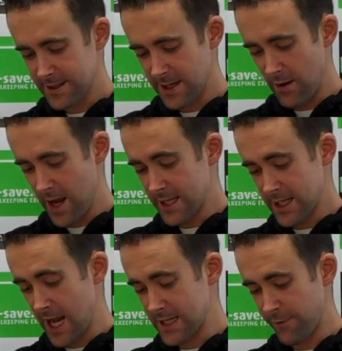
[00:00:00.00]
So
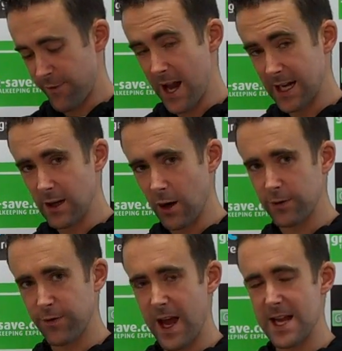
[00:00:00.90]
it's a fairly
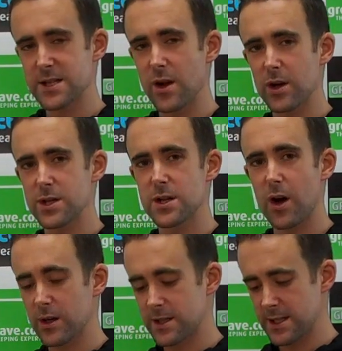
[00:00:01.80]
nice fit. It's not as
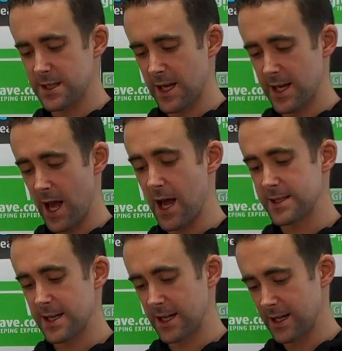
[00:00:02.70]
nice
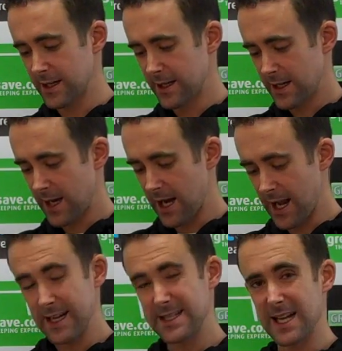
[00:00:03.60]
as a
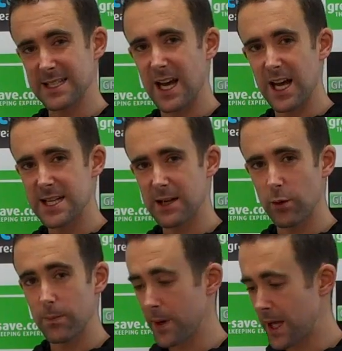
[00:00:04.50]
latex gusset
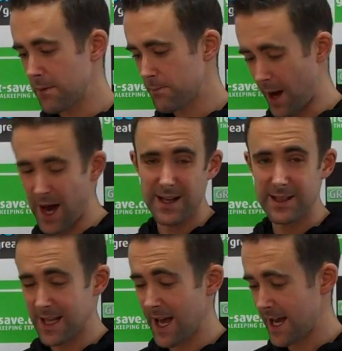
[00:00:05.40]
would be,
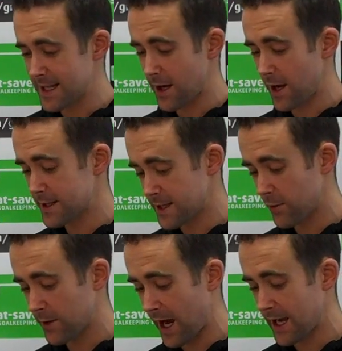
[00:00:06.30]
but yeah, it's
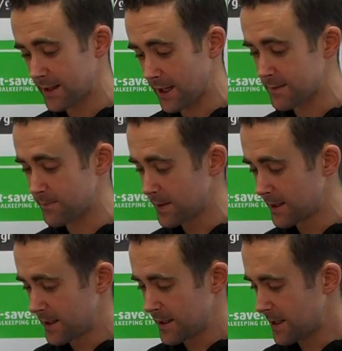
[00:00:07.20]
okay. It
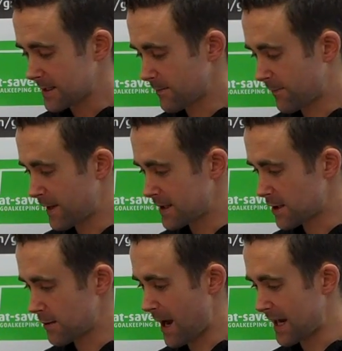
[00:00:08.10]
doesn't fit
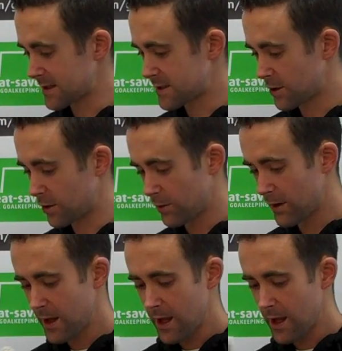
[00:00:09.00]
too bad at all.